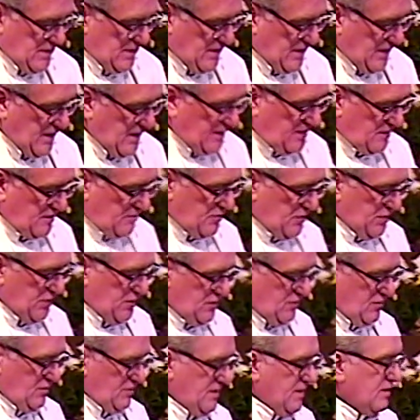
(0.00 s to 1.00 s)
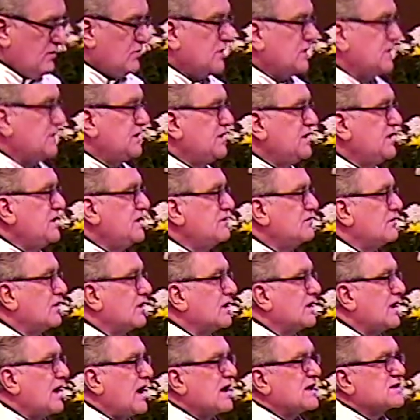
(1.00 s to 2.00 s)
and a meal that would leave a
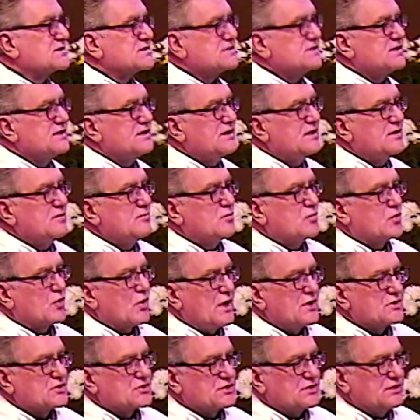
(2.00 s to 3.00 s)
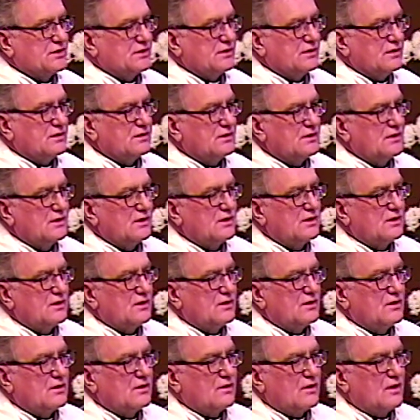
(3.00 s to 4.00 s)
lasting impression
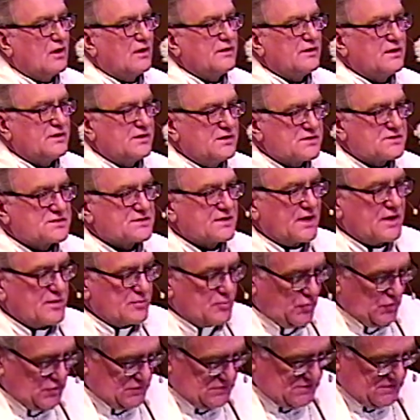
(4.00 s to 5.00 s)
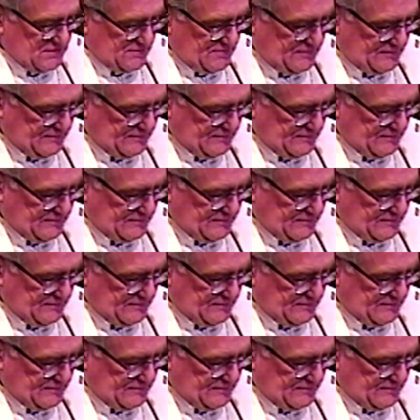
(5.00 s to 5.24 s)
on the disciples.